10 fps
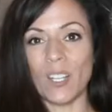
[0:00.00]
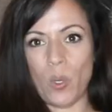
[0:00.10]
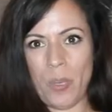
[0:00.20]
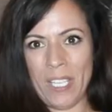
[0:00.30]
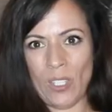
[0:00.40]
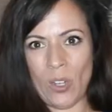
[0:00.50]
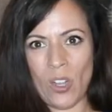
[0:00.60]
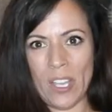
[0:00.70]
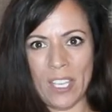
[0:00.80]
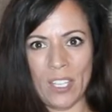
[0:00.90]
little
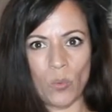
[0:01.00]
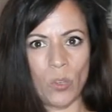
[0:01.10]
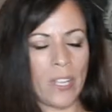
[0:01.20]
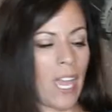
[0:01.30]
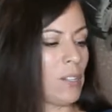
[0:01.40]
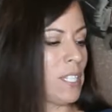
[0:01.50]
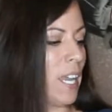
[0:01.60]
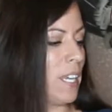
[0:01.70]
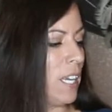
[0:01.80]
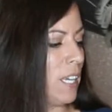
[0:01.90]
pistol is really
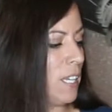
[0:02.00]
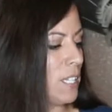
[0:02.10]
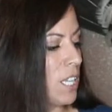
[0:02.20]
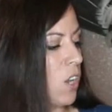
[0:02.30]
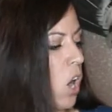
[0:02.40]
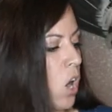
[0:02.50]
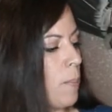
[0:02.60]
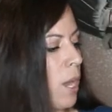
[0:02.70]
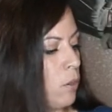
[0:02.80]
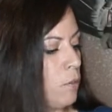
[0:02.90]
outstanding. It's an all
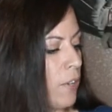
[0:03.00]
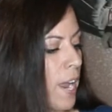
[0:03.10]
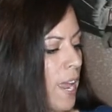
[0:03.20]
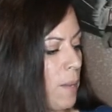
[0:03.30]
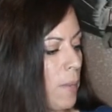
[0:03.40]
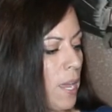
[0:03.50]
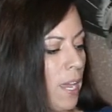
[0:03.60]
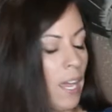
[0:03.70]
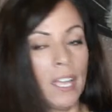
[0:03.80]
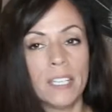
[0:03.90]
metal frame
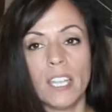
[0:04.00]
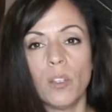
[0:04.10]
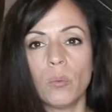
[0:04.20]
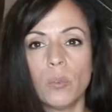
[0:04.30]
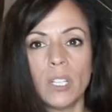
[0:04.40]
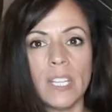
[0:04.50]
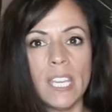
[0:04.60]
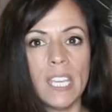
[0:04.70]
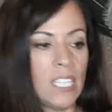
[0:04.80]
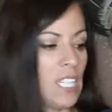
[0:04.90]
and it
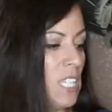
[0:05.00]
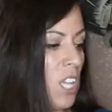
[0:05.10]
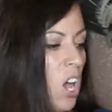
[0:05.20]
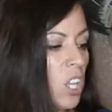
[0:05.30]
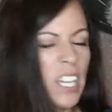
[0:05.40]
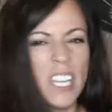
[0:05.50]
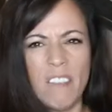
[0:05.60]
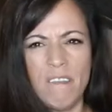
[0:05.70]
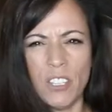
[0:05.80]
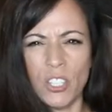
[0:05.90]
really is solid.
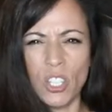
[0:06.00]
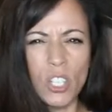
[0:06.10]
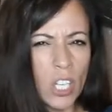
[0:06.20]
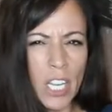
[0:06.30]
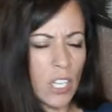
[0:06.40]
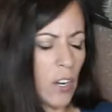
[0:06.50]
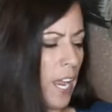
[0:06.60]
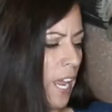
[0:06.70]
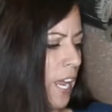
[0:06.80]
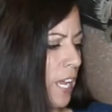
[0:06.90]
It feels good in your
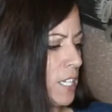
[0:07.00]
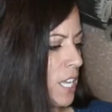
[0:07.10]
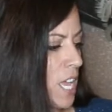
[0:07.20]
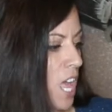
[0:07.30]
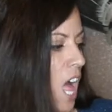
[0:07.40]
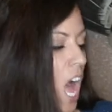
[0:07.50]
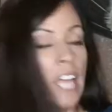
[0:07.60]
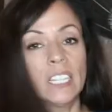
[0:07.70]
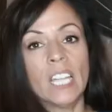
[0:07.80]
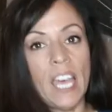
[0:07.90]
hand.
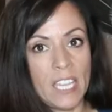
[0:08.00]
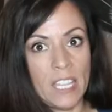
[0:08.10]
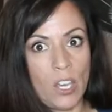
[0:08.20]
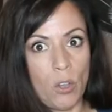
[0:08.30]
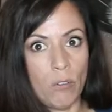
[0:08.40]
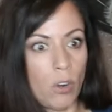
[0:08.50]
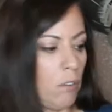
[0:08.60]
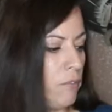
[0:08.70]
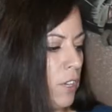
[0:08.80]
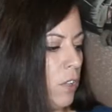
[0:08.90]
I like the
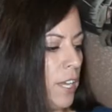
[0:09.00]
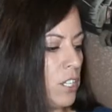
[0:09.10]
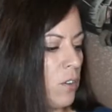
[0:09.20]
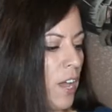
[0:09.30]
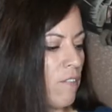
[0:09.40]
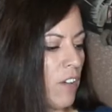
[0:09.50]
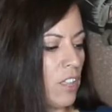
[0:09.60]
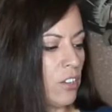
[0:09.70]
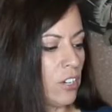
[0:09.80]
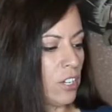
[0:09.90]
overall feel. I do have
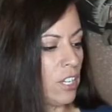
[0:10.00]
other